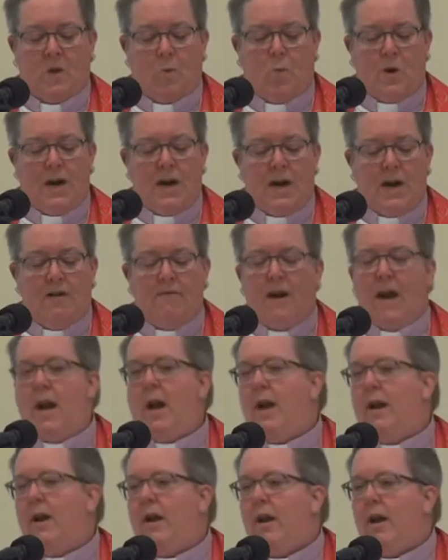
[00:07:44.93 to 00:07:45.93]
We have
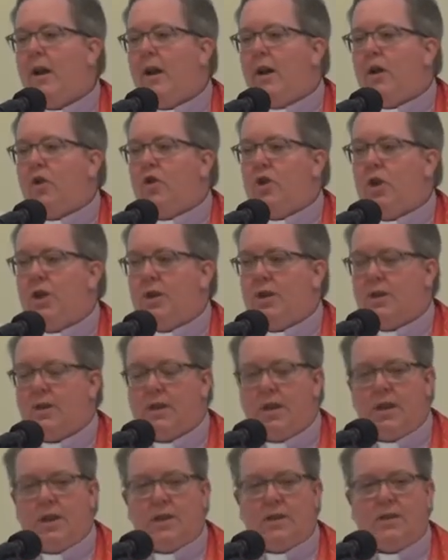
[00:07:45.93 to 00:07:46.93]
had
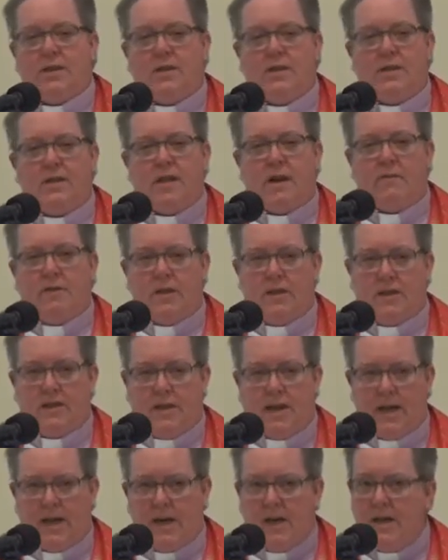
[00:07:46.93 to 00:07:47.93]
just
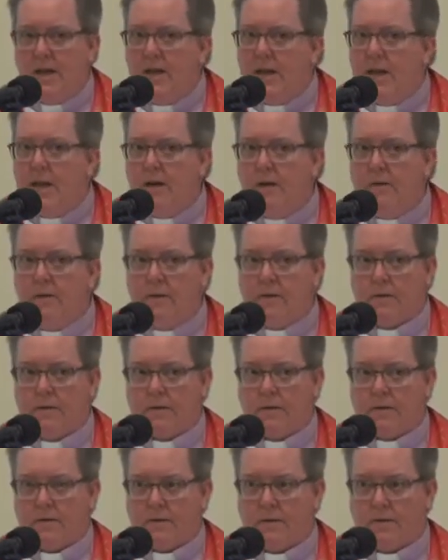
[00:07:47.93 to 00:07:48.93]
17
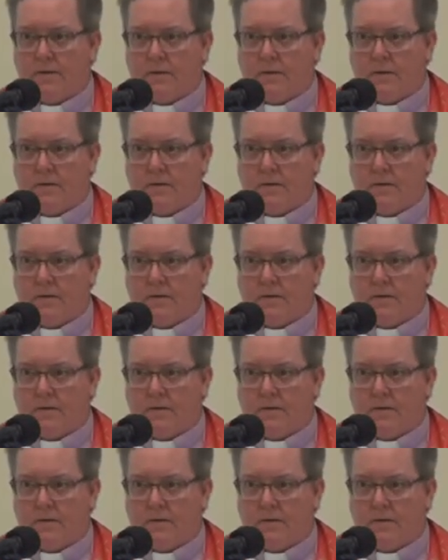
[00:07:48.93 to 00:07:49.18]
years